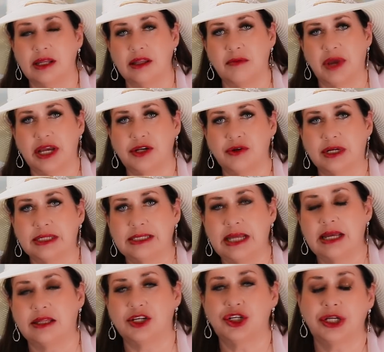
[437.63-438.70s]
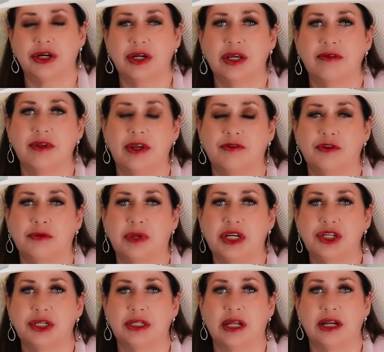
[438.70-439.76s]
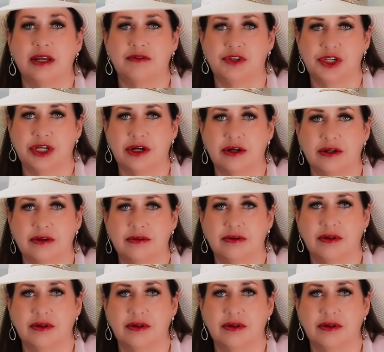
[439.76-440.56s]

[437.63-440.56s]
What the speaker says: in the Matrix and the sharing of the information that I have shared.